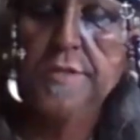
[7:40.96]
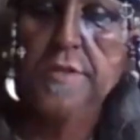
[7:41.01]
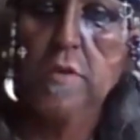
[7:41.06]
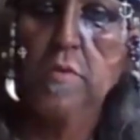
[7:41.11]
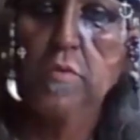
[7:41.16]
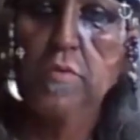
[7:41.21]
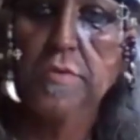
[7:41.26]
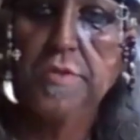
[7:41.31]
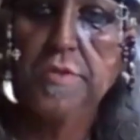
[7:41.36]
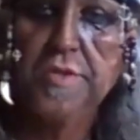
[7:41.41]

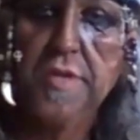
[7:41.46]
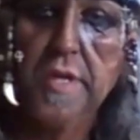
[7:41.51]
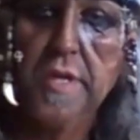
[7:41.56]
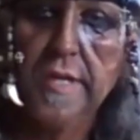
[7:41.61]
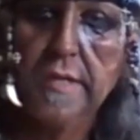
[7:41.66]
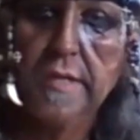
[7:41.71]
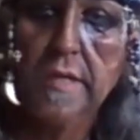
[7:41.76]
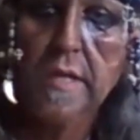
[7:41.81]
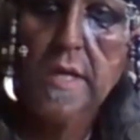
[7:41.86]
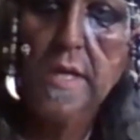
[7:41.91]
old estate
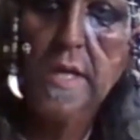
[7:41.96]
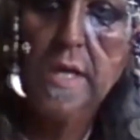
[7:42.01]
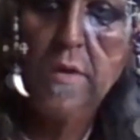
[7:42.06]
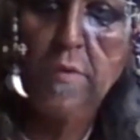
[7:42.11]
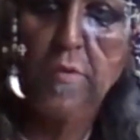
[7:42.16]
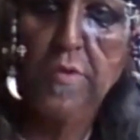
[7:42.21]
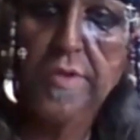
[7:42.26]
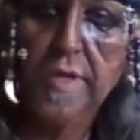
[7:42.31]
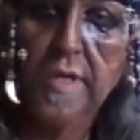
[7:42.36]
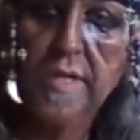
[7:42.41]

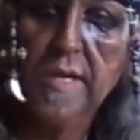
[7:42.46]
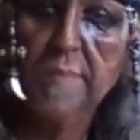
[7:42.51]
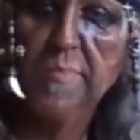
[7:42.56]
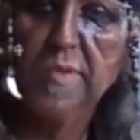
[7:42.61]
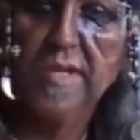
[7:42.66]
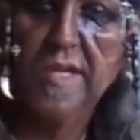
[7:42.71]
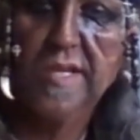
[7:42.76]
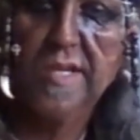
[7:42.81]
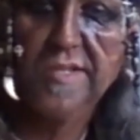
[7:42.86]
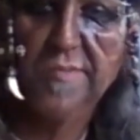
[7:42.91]
with a
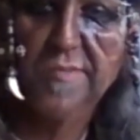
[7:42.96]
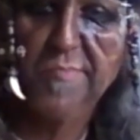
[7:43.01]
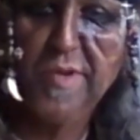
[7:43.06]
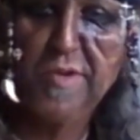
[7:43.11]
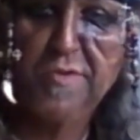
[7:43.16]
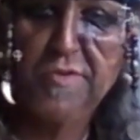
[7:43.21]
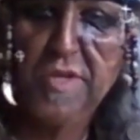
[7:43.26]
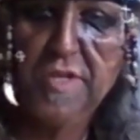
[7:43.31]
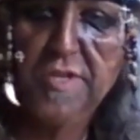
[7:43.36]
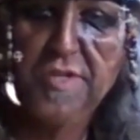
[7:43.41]
couple of other
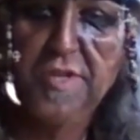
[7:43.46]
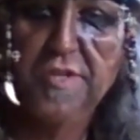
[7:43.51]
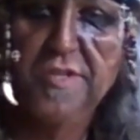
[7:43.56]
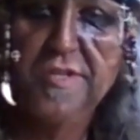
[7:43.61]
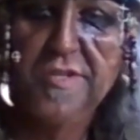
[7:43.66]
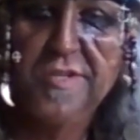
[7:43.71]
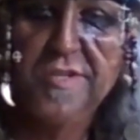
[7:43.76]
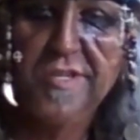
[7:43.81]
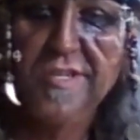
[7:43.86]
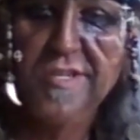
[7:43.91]

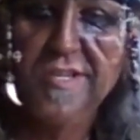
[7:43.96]
musicians,